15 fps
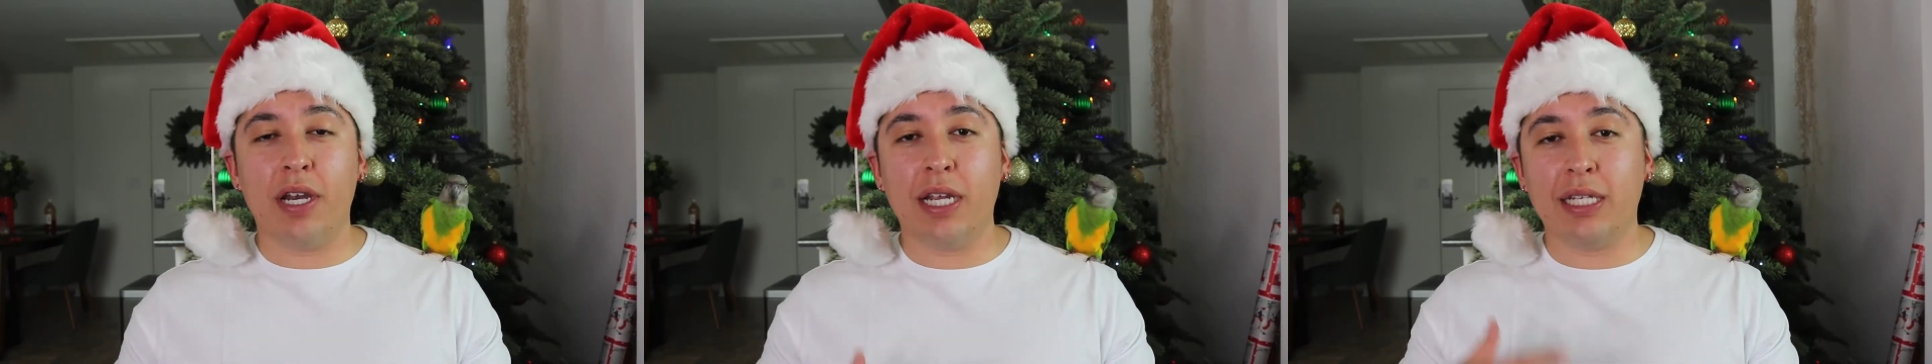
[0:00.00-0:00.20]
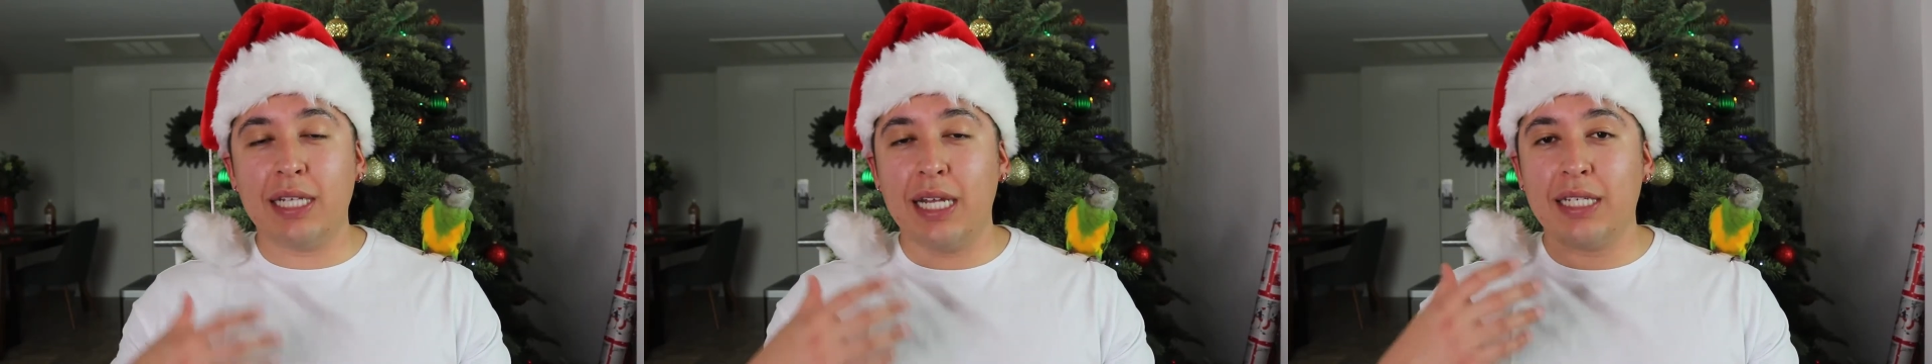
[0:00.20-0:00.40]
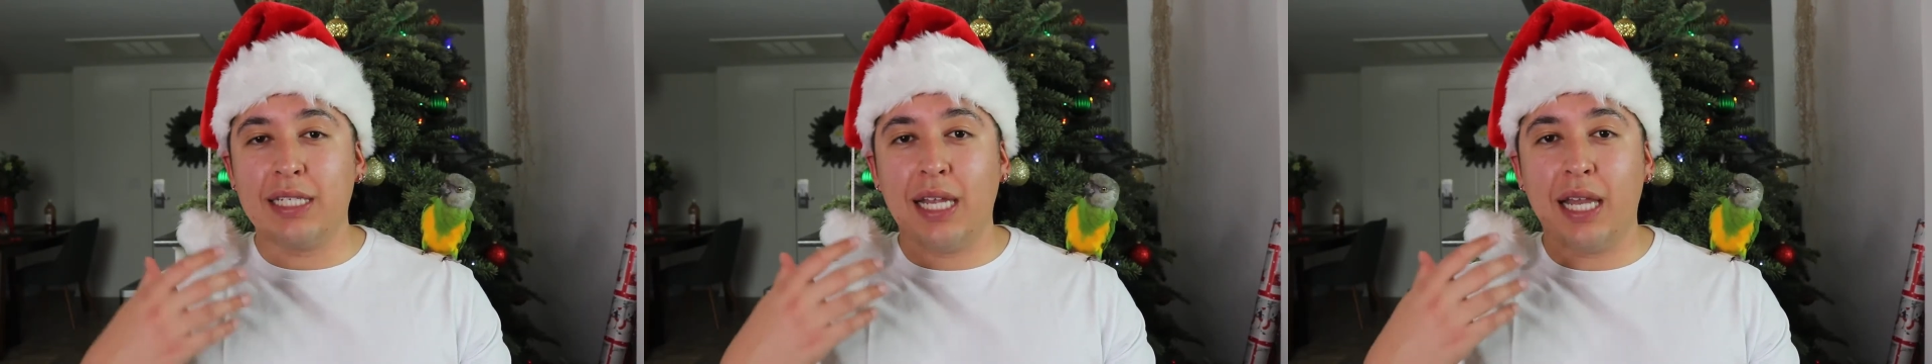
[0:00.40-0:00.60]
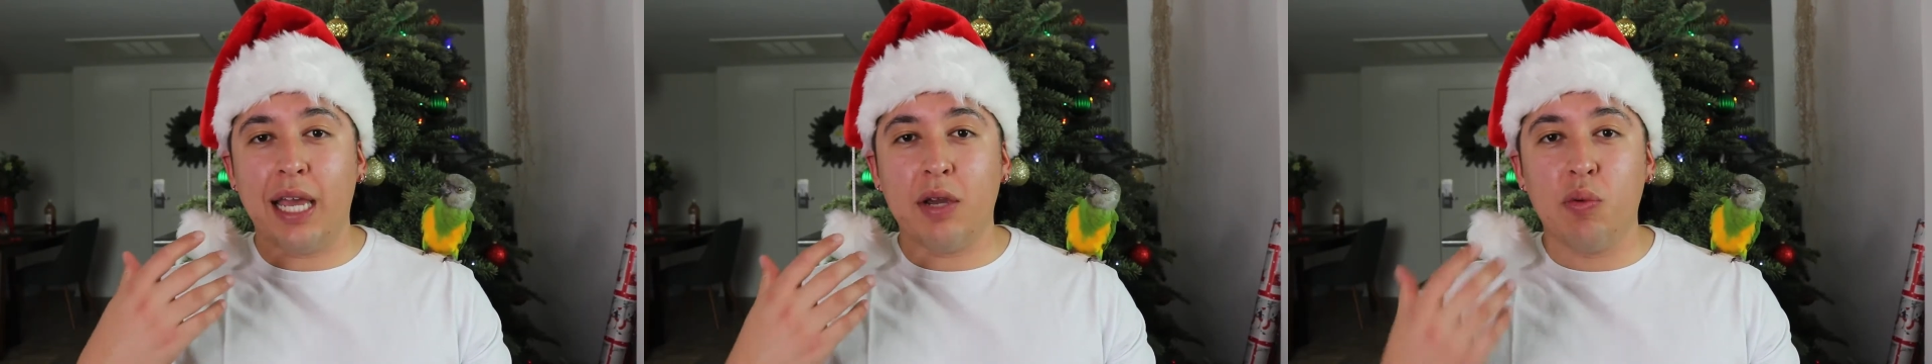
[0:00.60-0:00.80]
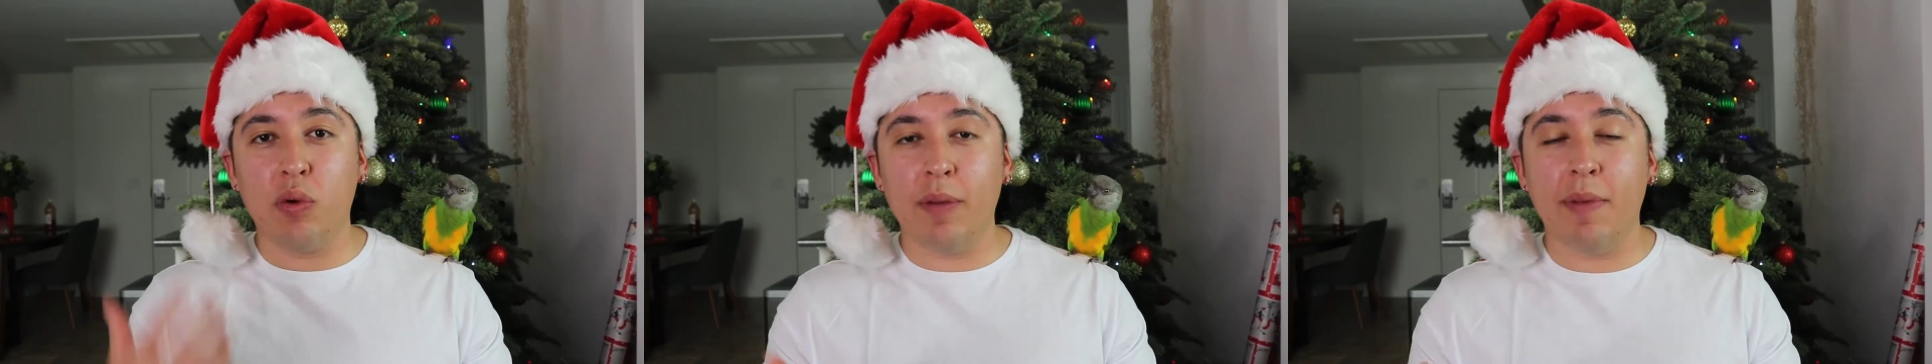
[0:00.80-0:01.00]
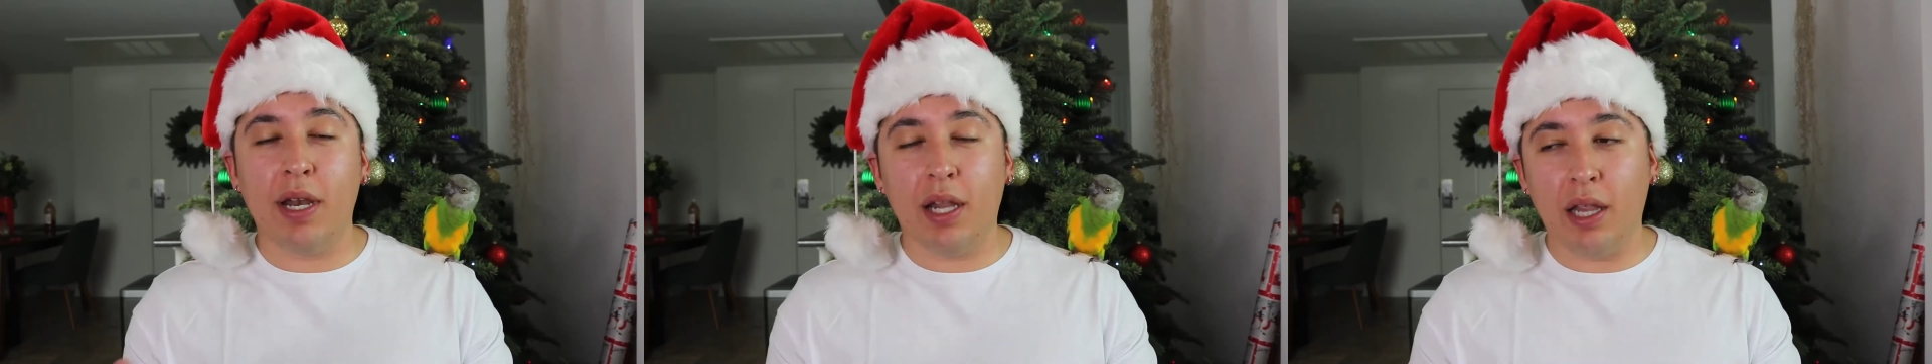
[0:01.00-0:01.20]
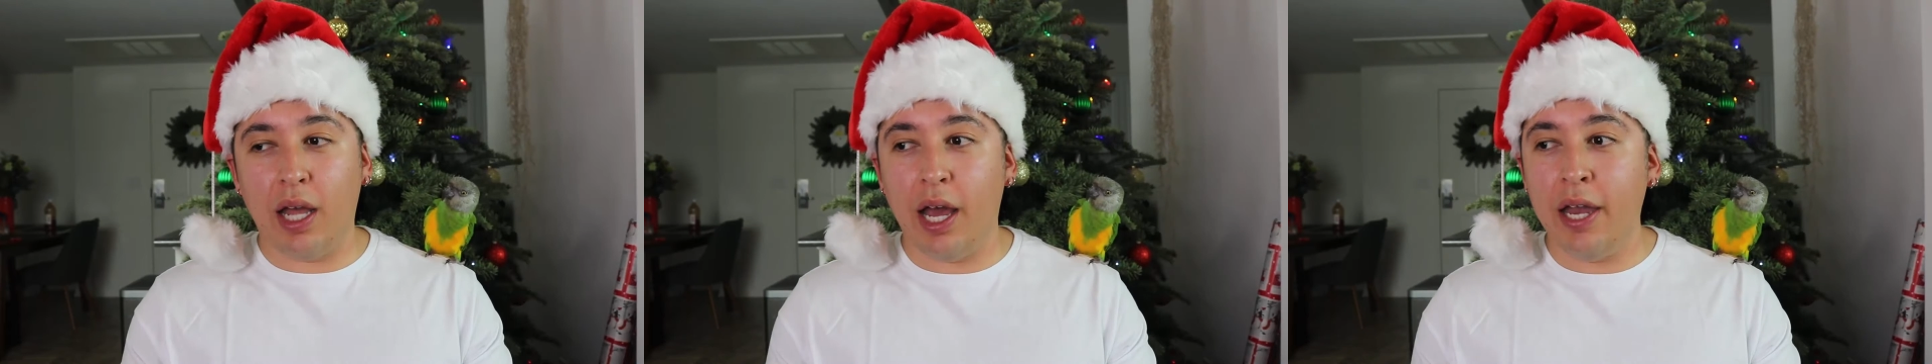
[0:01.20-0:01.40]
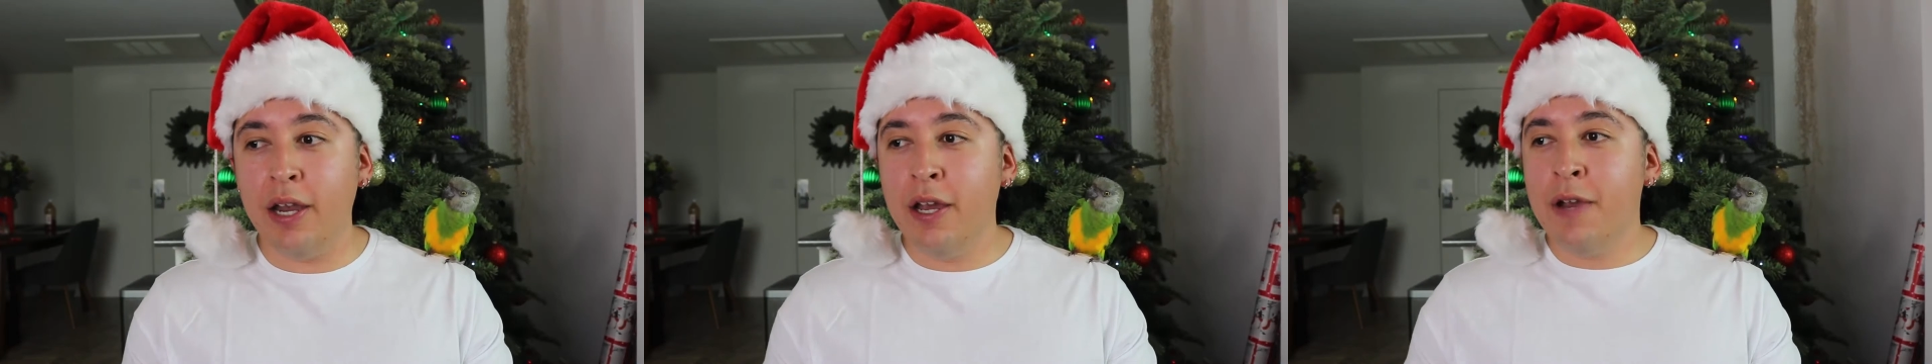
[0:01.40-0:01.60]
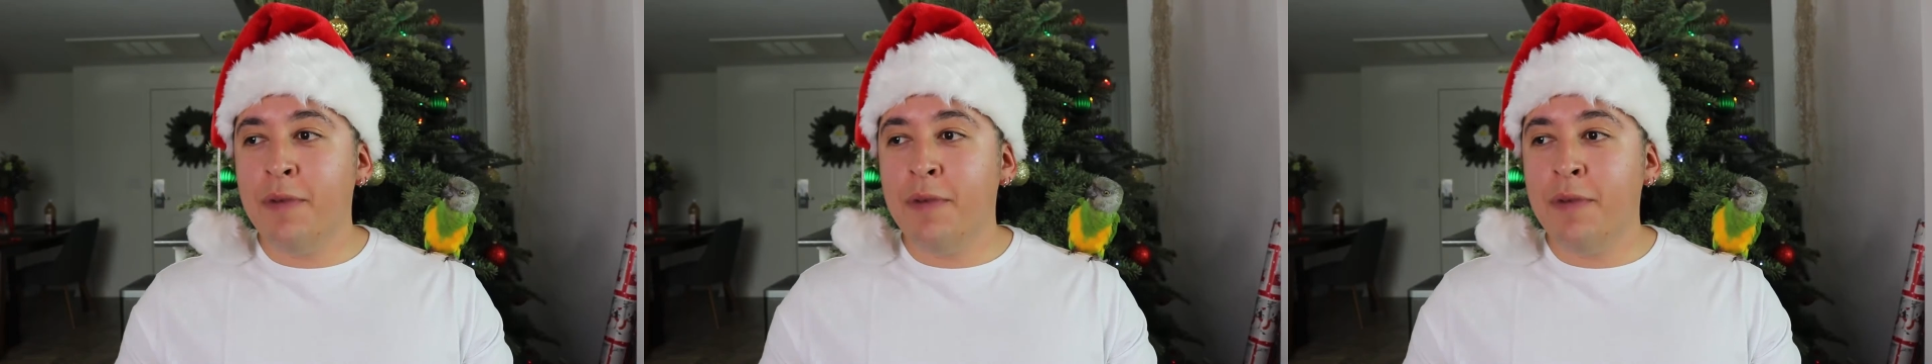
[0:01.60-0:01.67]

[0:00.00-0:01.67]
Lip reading: He tends to like women a lot.